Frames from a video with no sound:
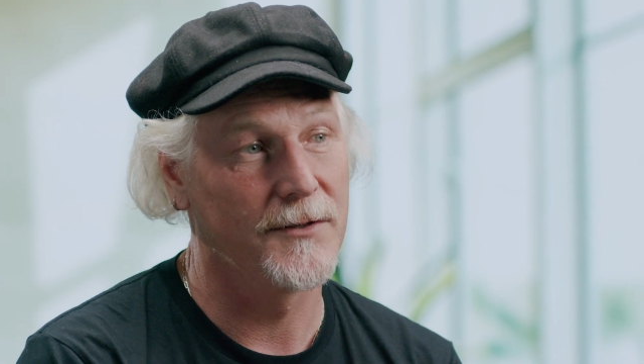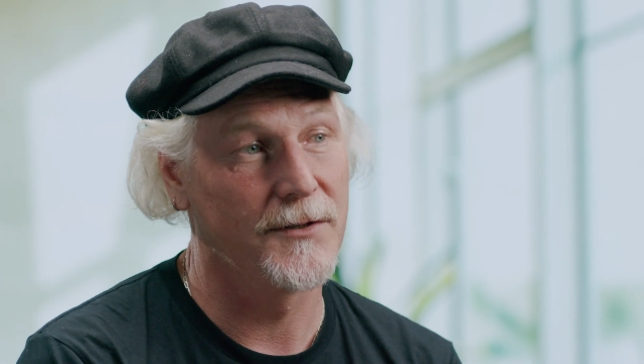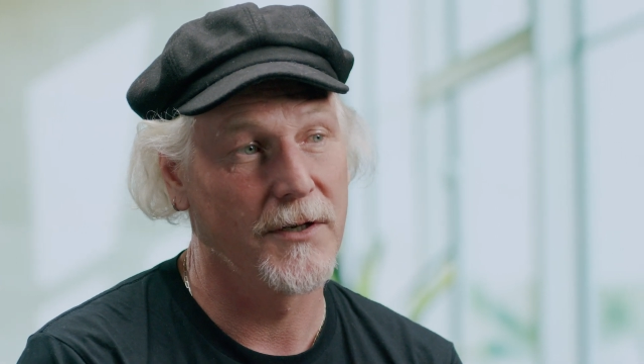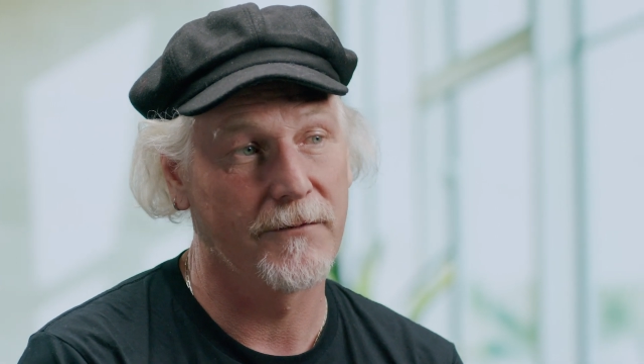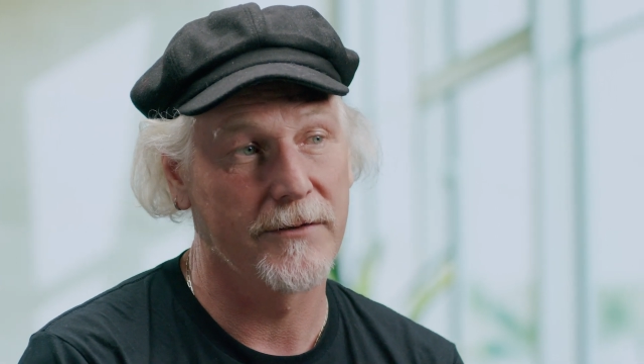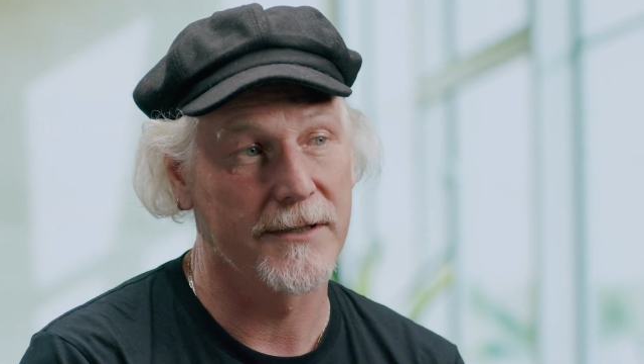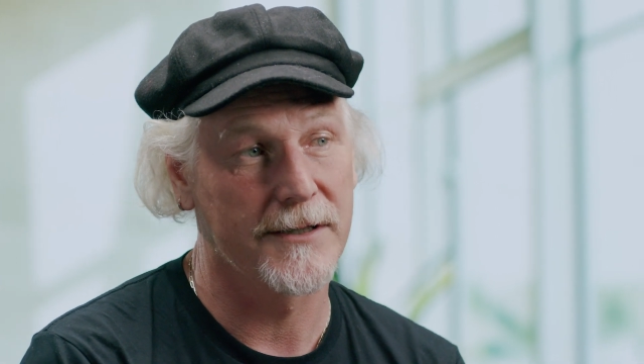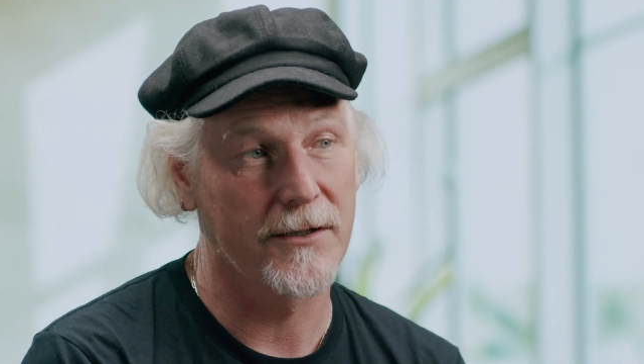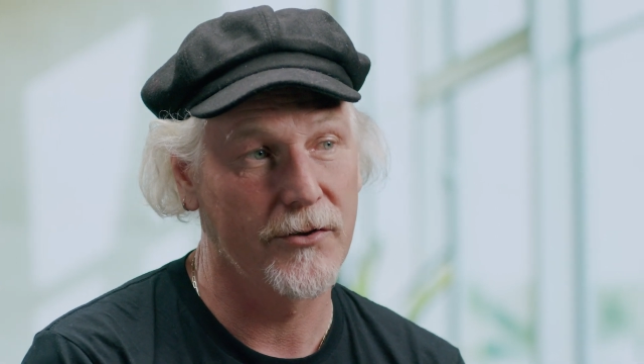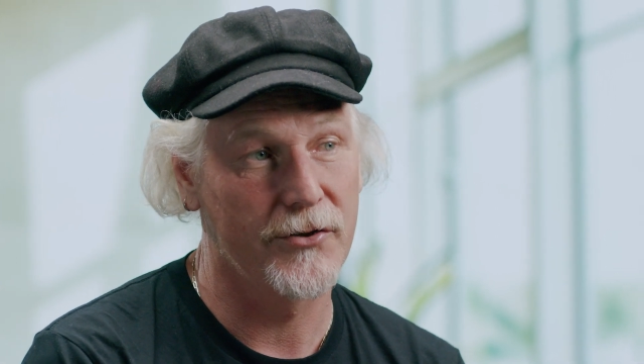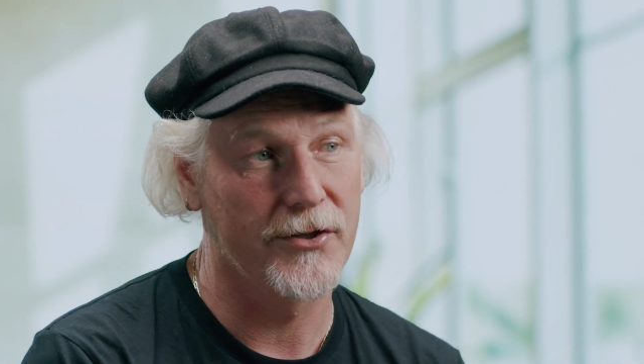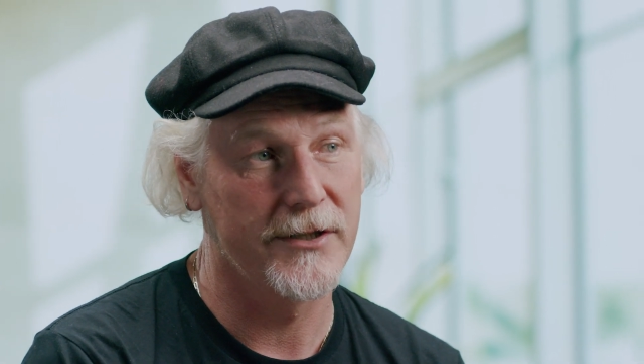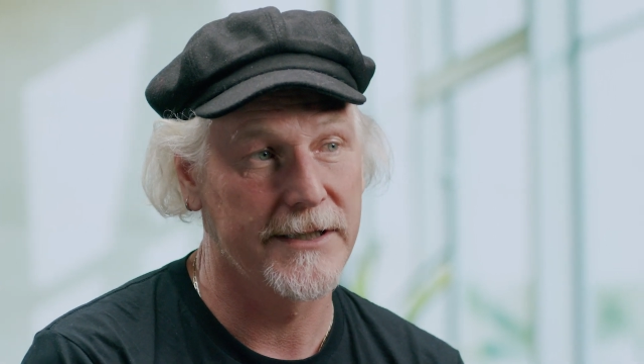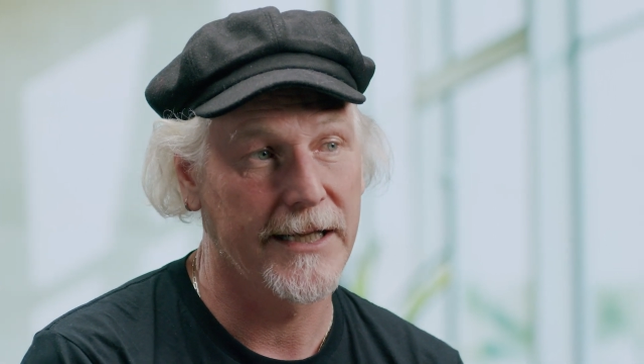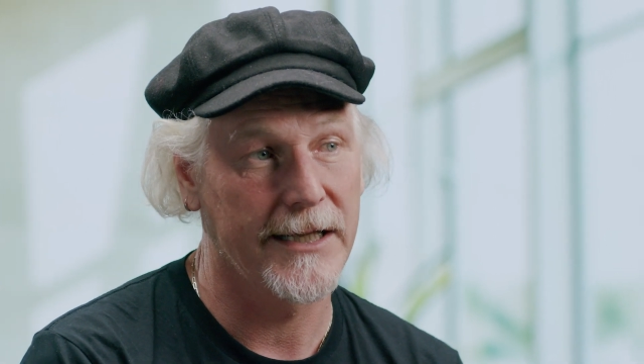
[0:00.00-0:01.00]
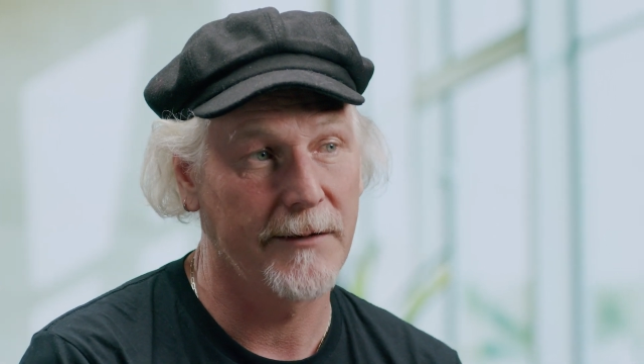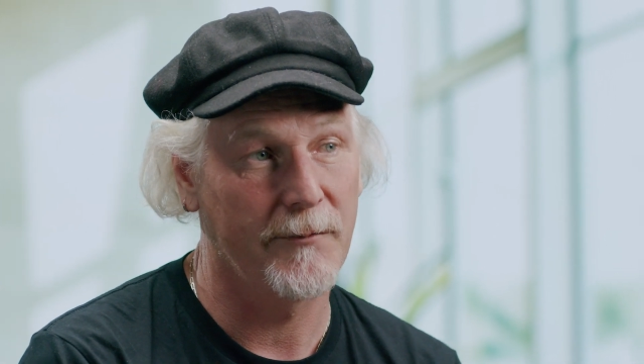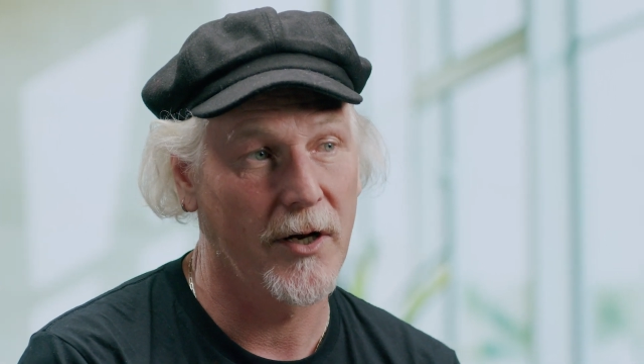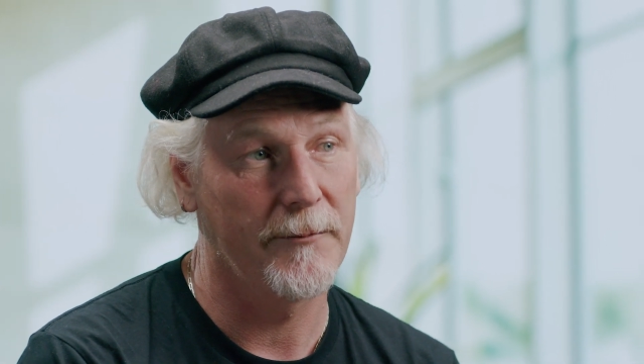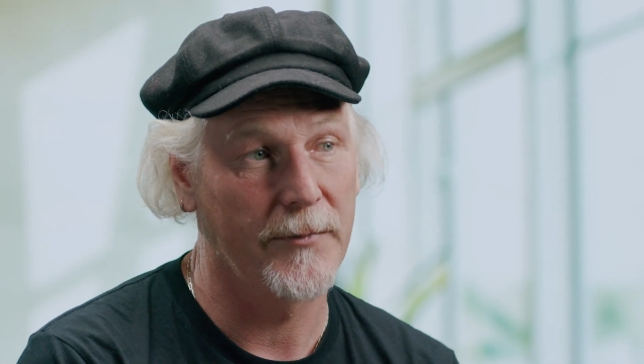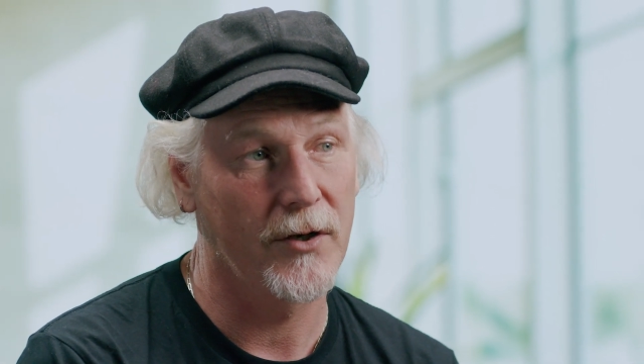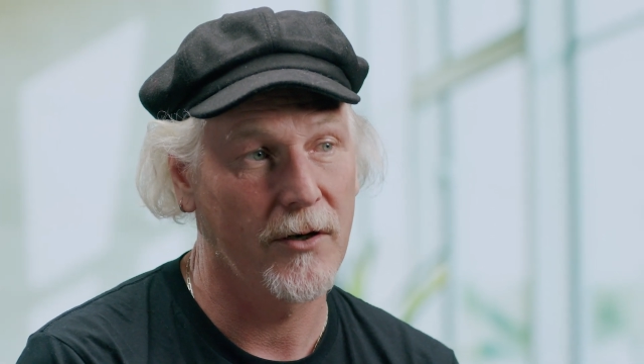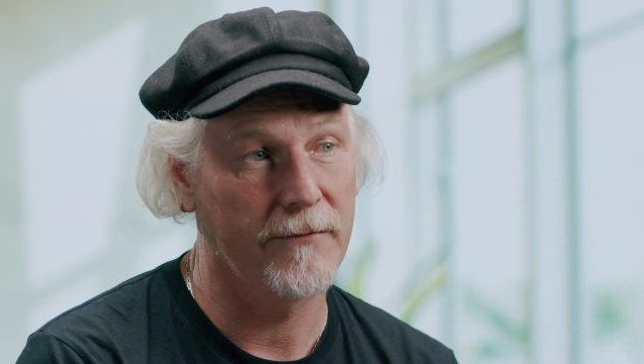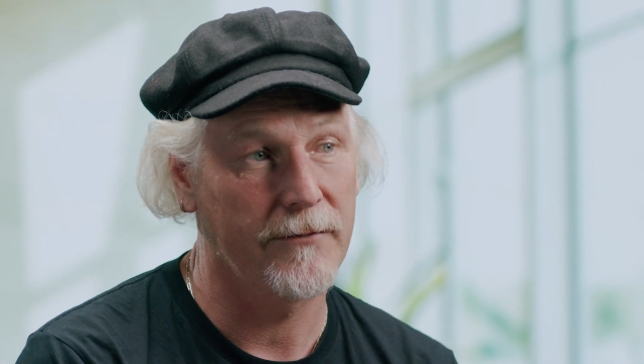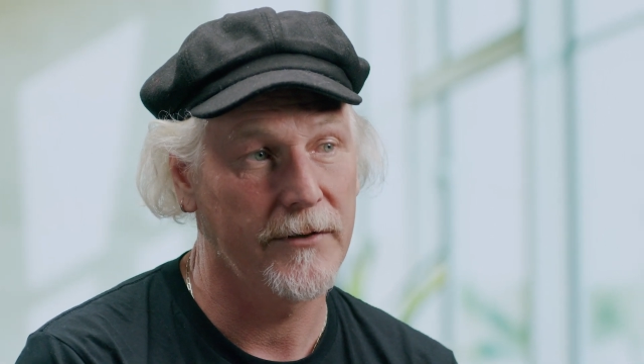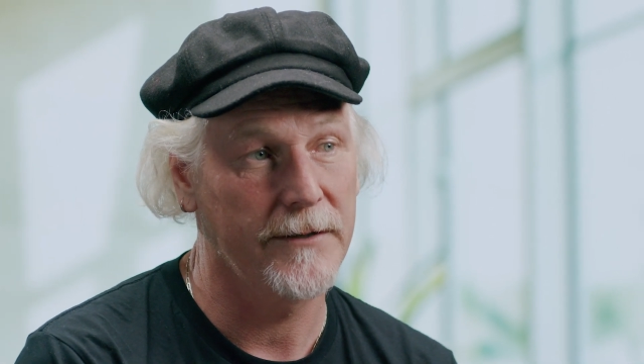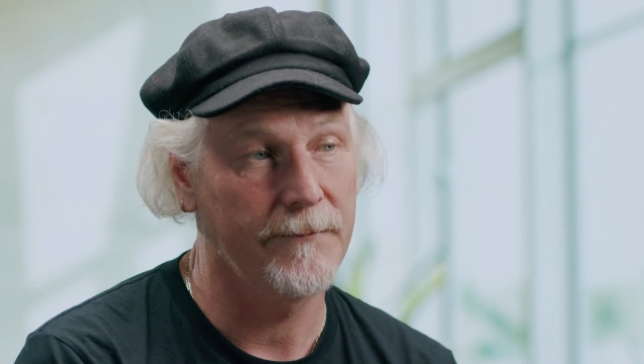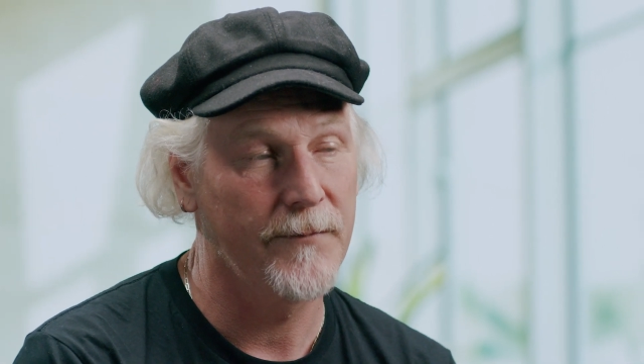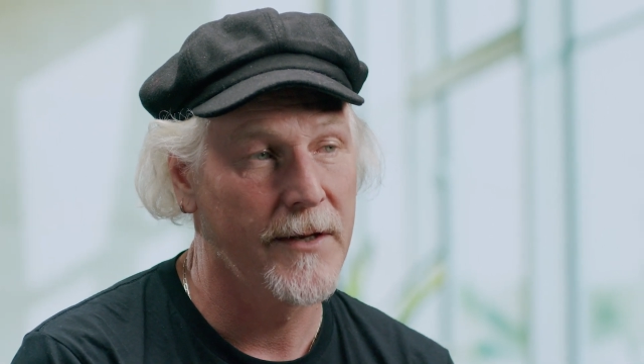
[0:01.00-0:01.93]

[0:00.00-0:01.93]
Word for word: different solutions that they might be offering.